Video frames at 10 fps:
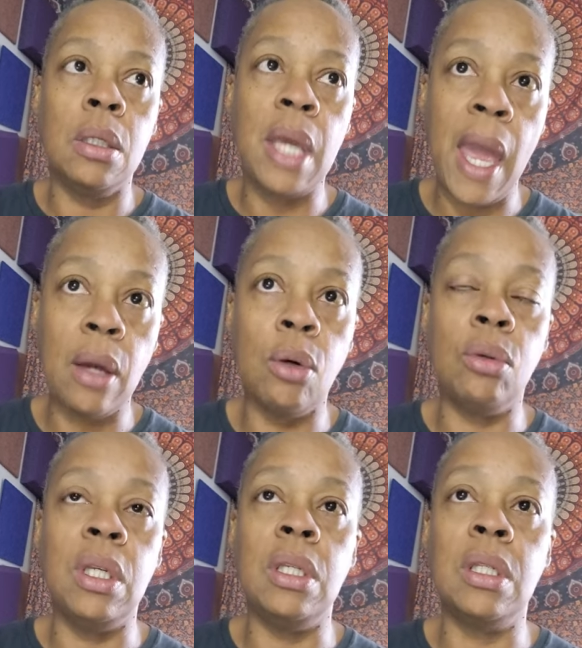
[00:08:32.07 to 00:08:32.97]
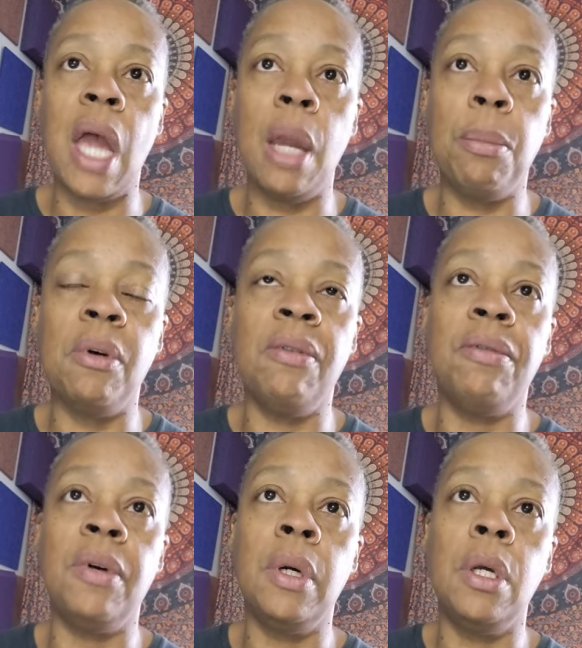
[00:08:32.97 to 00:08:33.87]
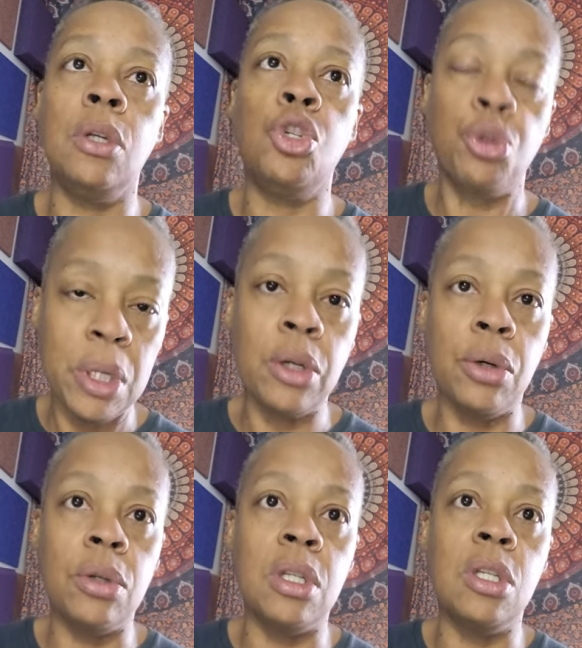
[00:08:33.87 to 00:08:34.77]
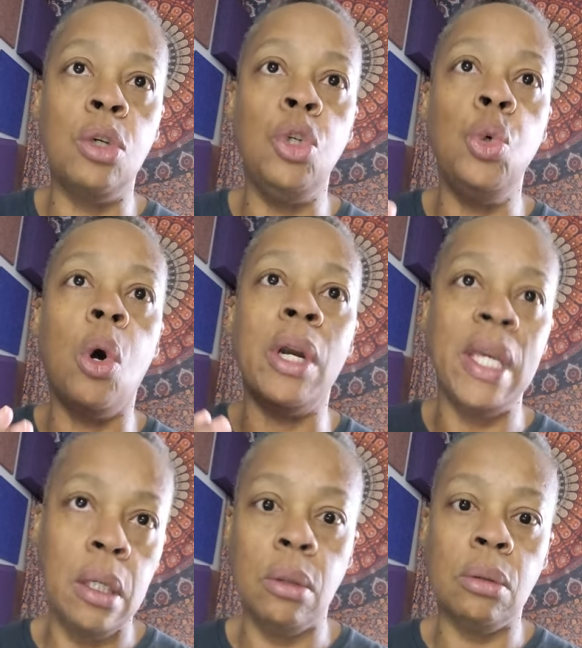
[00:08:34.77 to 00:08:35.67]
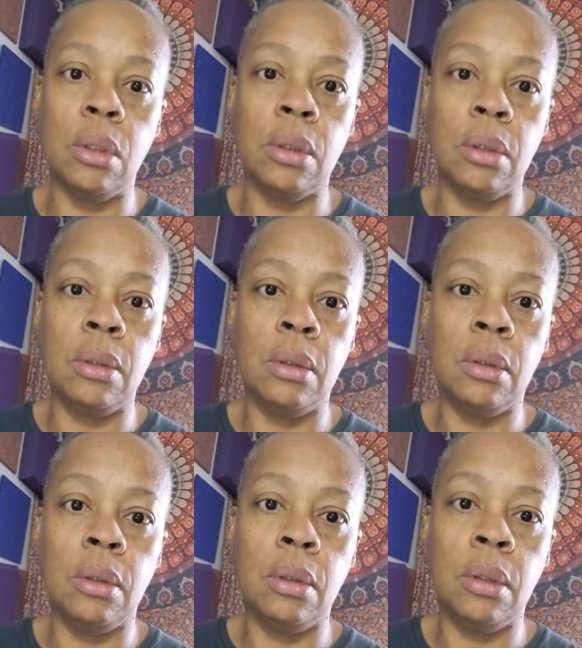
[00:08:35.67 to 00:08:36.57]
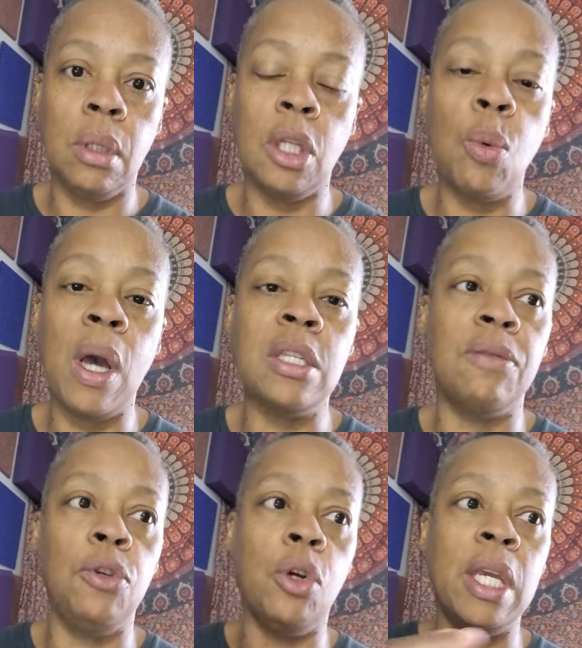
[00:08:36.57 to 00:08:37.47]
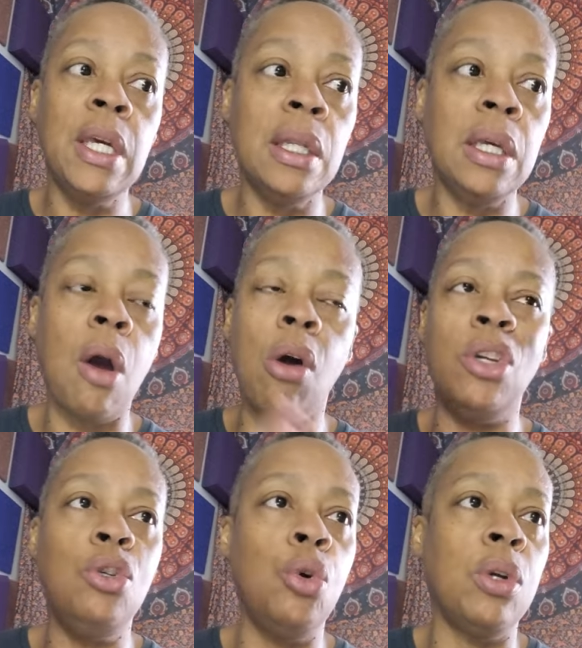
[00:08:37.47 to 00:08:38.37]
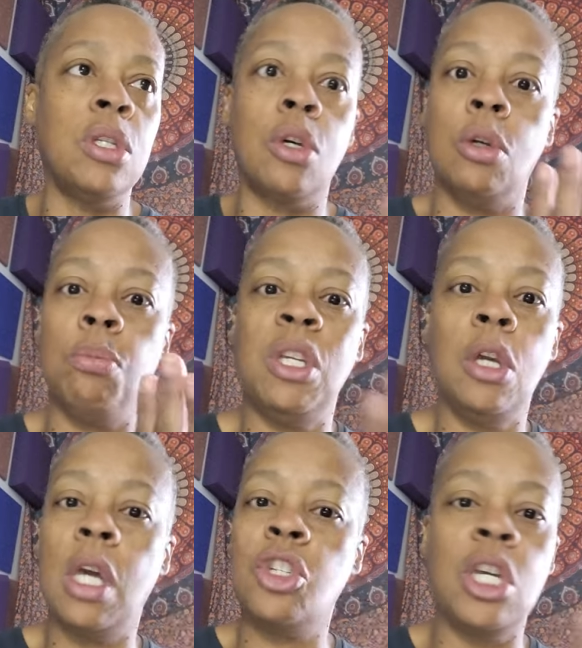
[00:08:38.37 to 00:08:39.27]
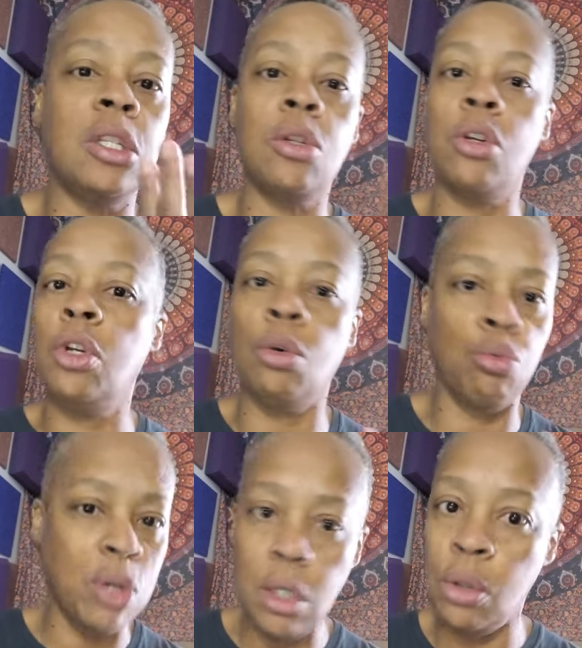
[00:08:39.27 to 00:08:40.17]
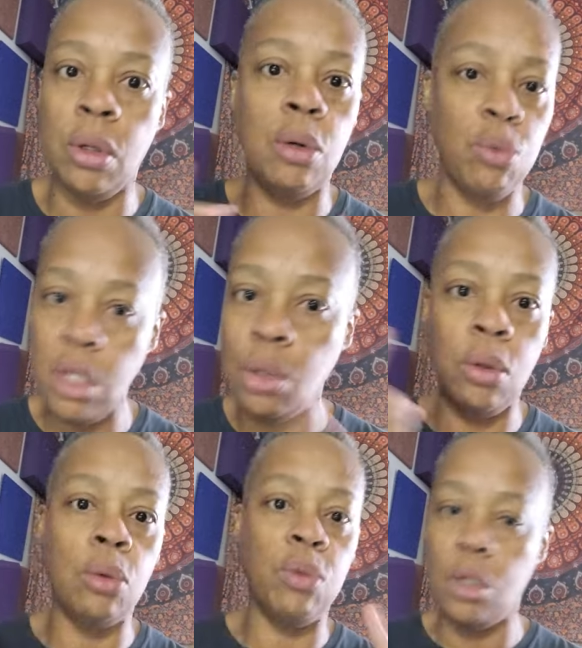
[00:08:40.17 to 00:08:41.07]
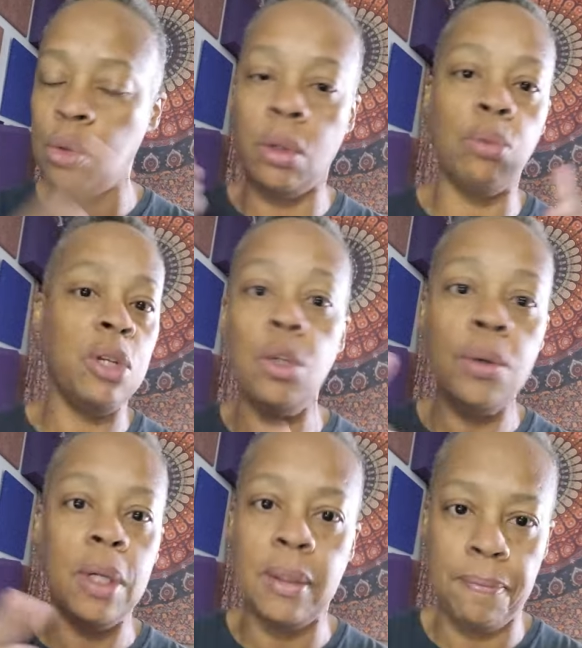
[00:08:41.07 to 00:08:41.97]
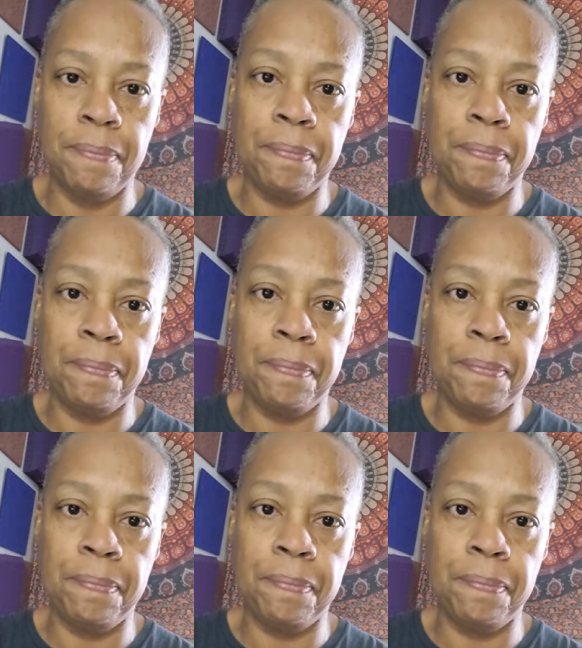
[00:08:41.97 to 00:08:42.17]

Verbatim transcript: tackle these type of triggers until you are healed. Otherwise, if you're healing, all you're doing is going to be, chances are you're going to redo it, redo it, redo it, redo it.